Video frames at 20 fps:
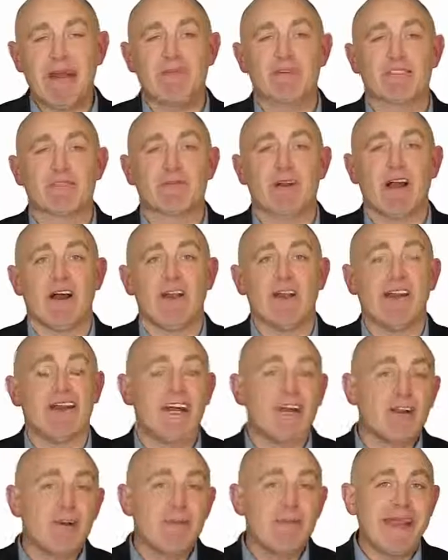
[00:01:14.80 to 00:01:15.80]
name is Ron,
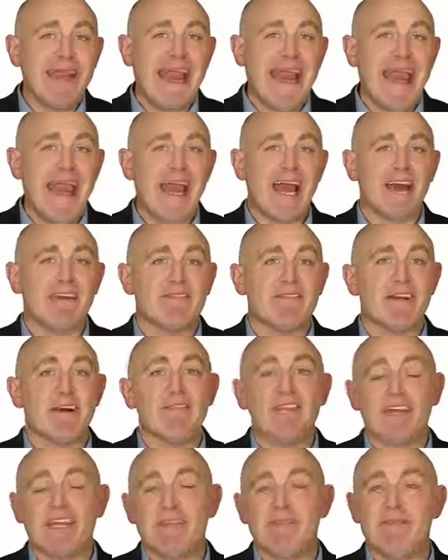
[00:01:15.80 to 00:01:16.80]
and on behalf of
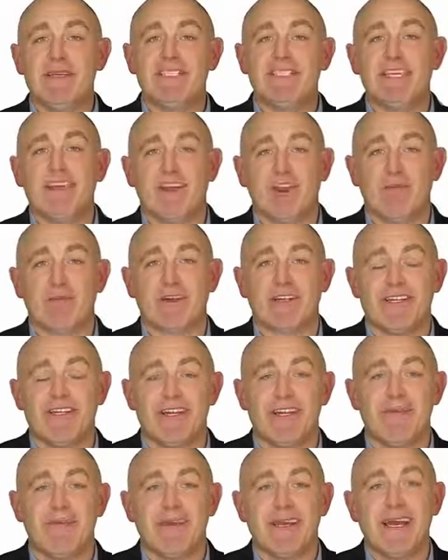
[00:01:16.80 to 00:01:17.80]
the Commission Cobra
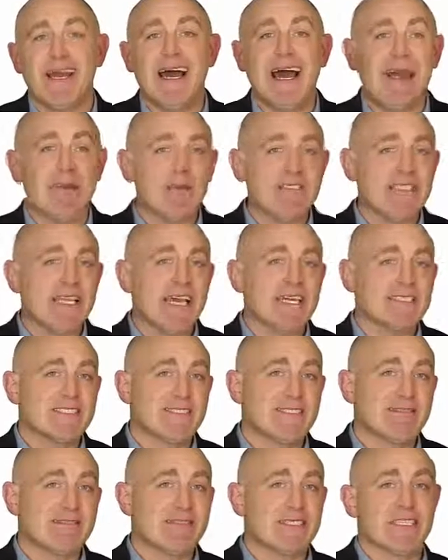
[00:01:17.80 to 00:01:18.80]
team, I was asked
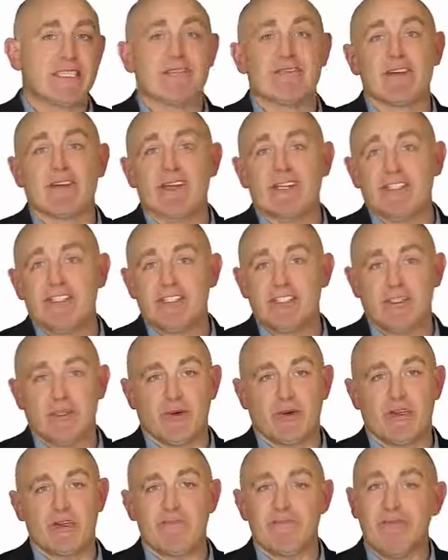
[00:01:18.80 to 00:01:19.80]
to deliver a
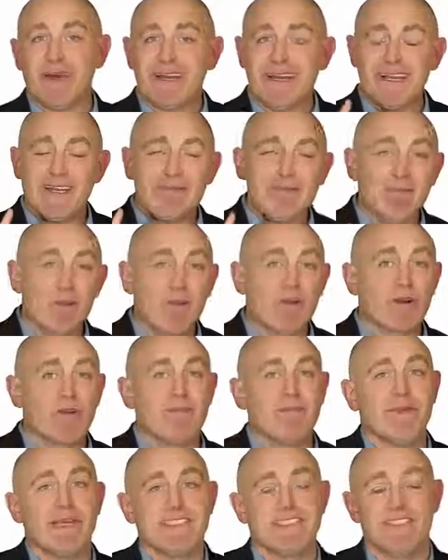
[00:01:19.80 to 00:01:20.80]
short but
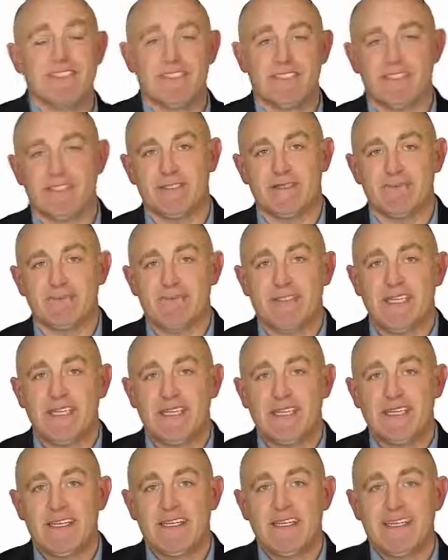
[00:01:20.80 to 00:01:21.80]
important message to you.
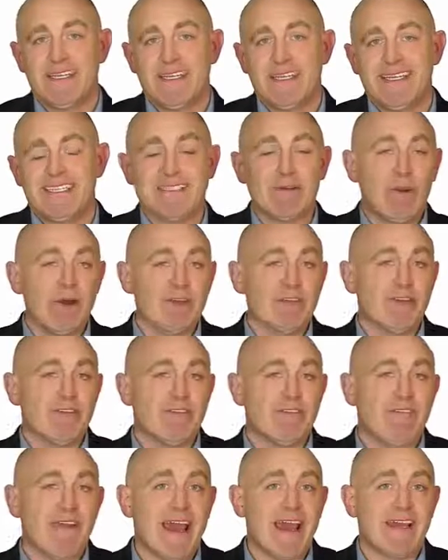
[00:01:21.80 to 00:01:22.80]
It's a well-known
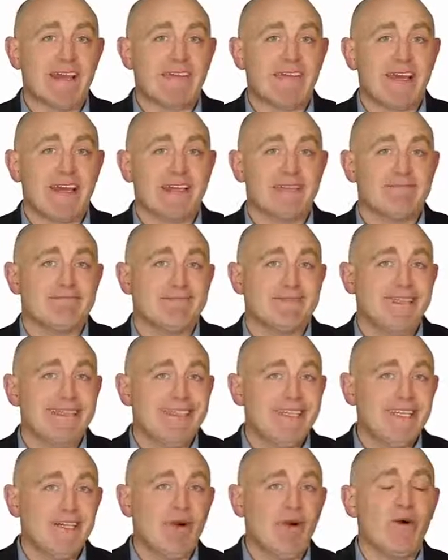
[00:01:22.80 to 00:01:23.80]
fact that in
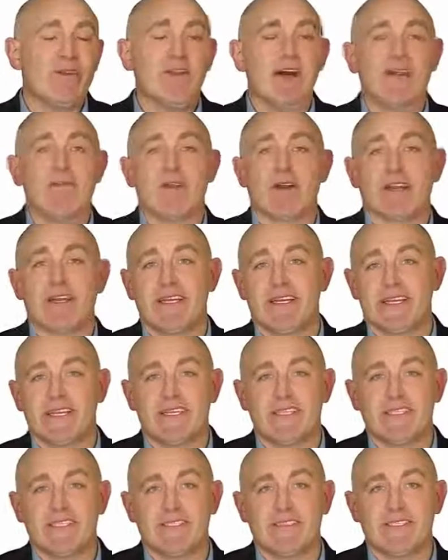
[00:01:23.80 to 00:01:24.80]
the online marketing
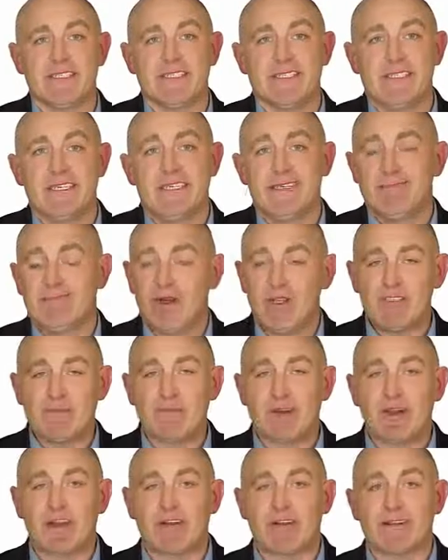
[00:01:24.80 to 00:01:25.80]
industry, most
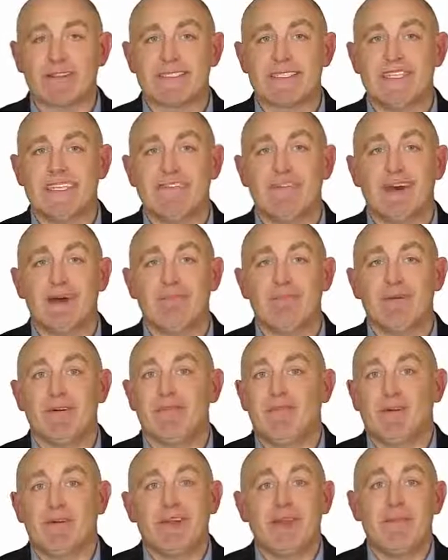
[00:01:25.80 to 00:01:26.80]
marketers give up
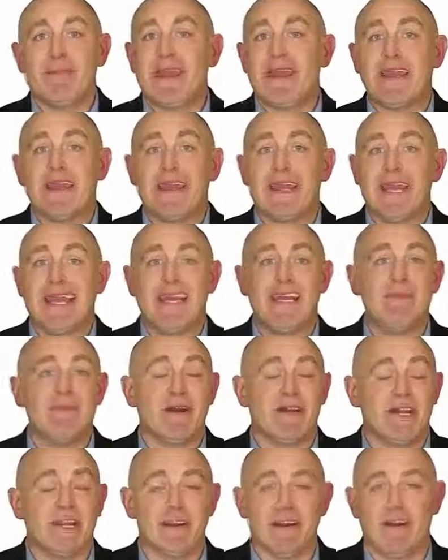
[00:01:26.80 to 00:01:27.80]
before they make any
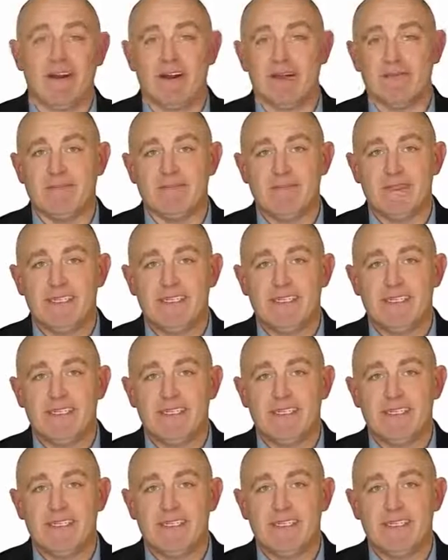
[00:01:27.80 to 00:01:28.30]
money at all.